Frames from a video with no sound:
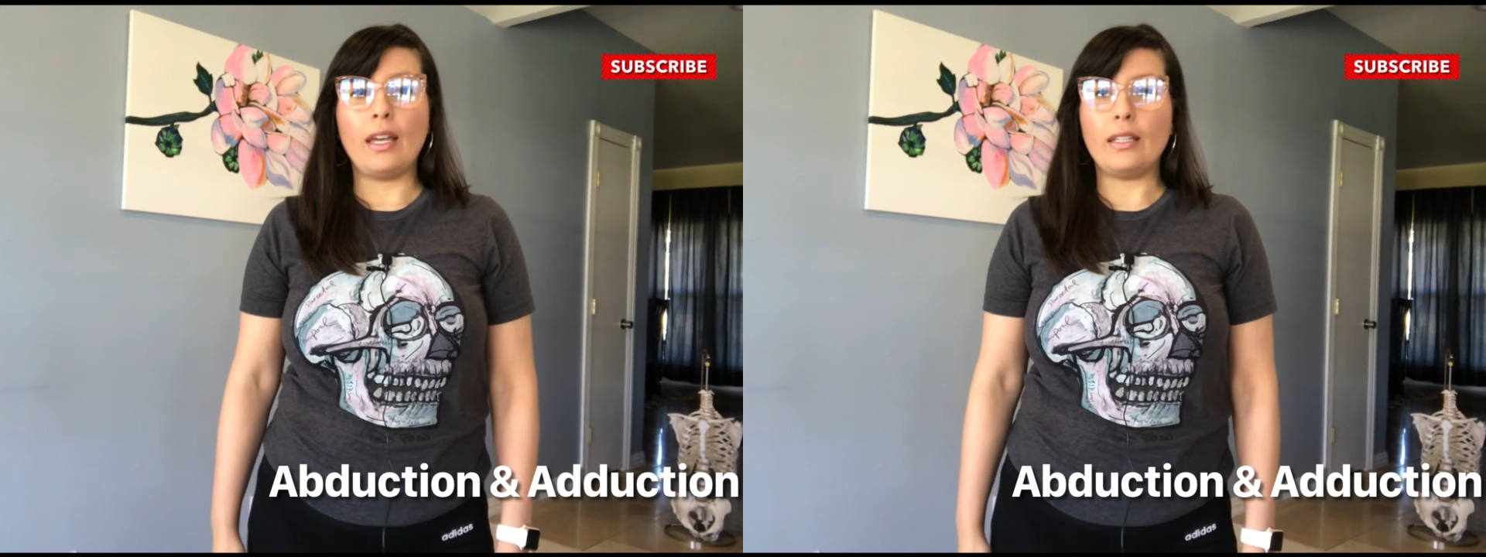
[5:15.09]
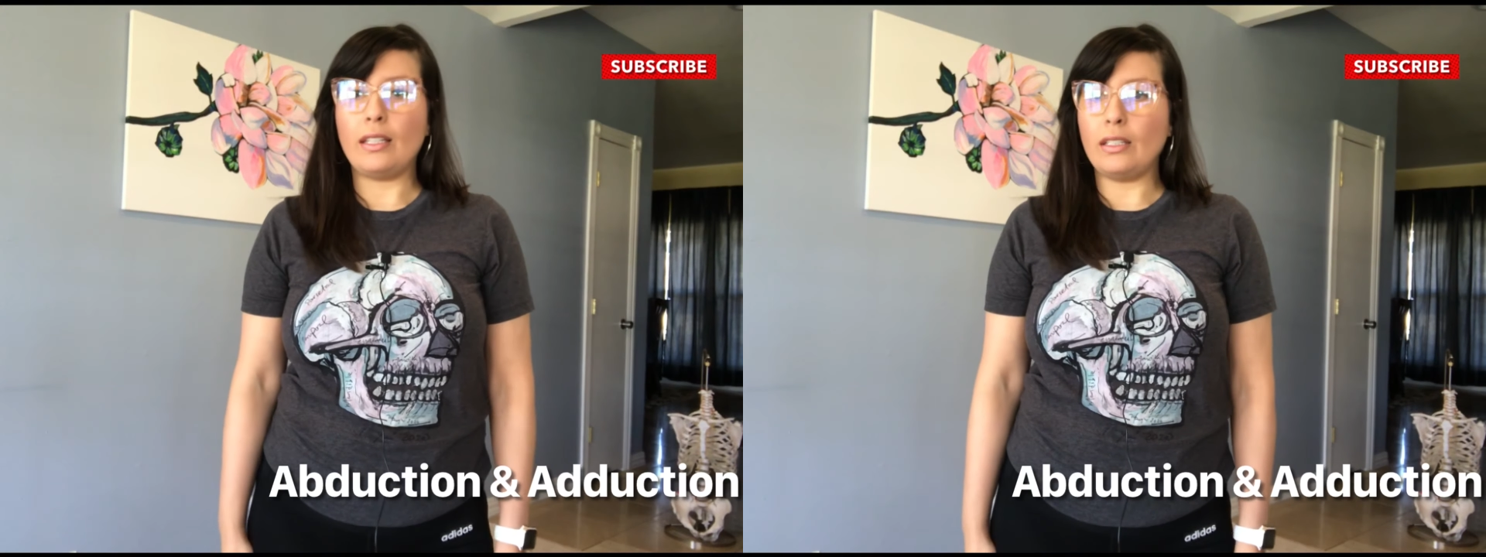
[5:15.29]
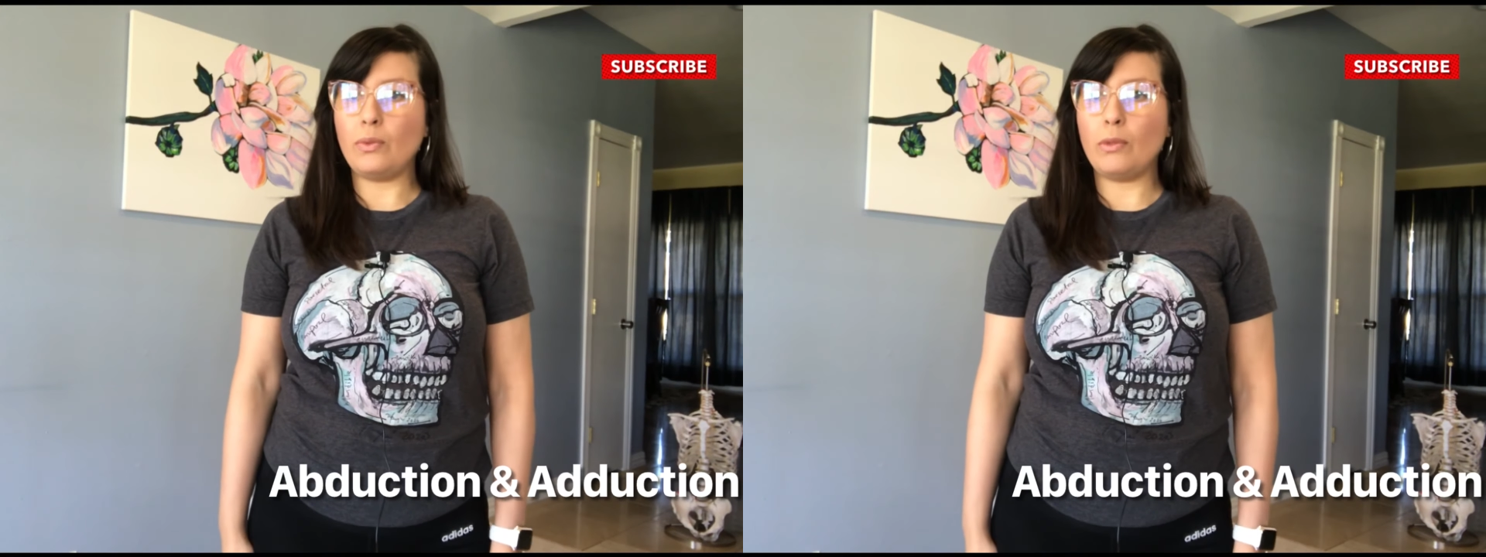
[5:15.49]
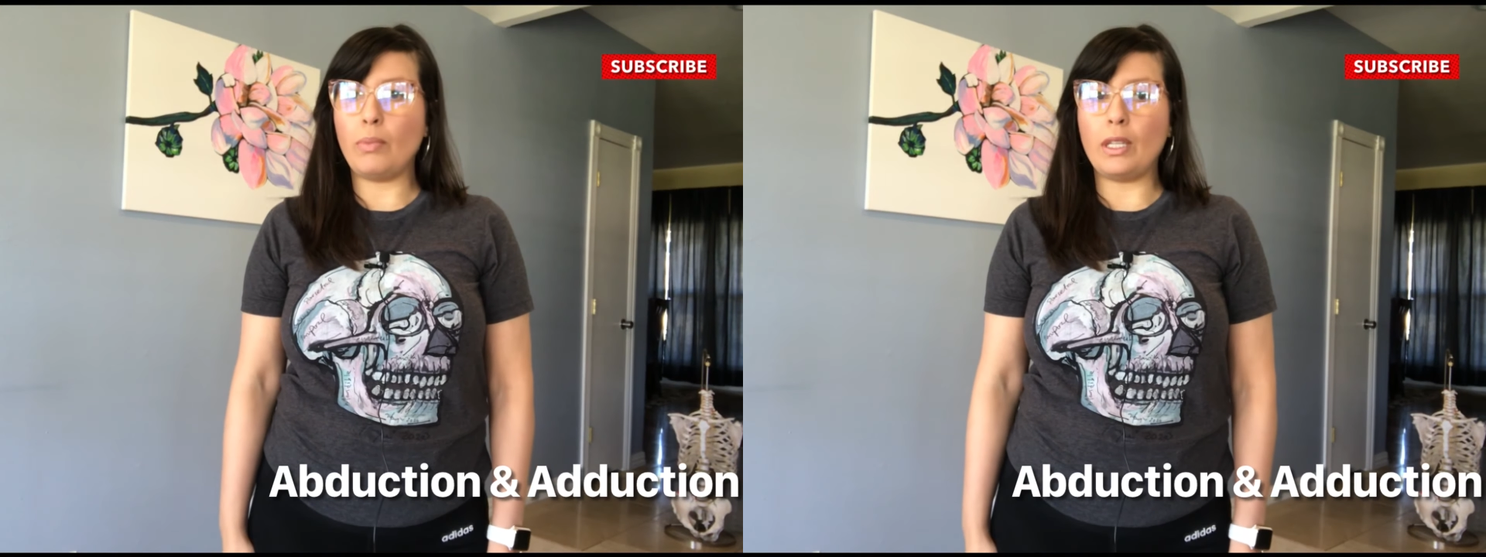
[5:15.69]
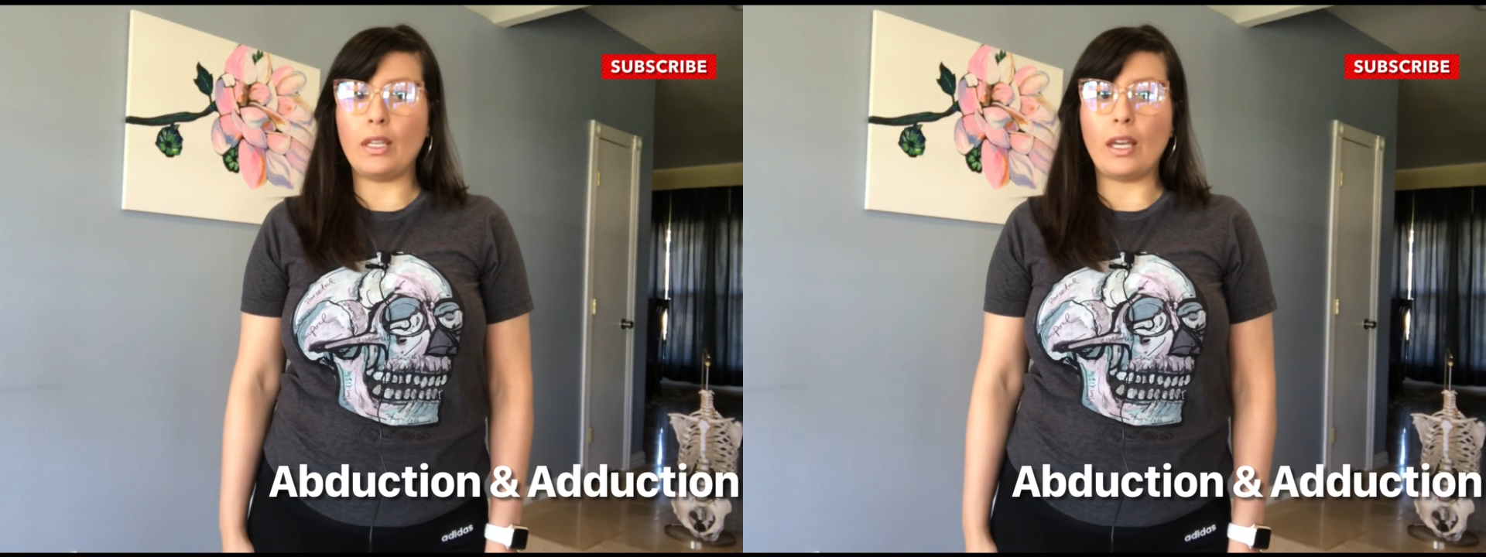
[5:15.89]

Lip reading: this would be